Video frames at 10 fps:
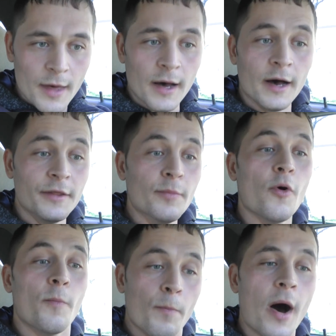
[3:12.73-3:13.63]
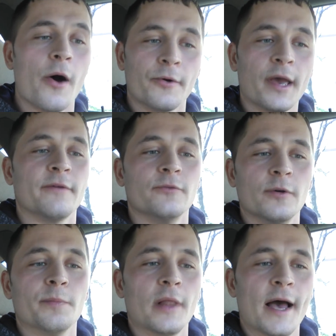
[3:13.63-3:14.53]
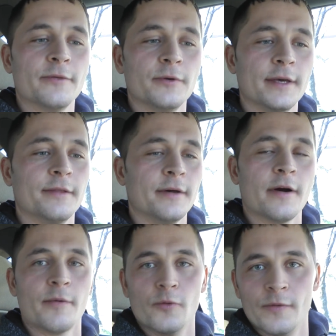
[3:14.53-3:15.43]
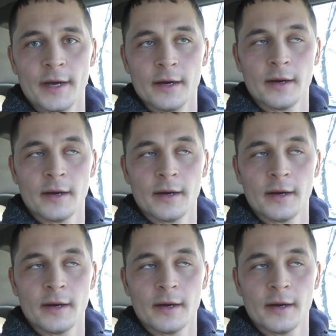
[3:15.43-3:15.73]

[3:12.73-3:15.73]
the more power you have to apply to get the car moving.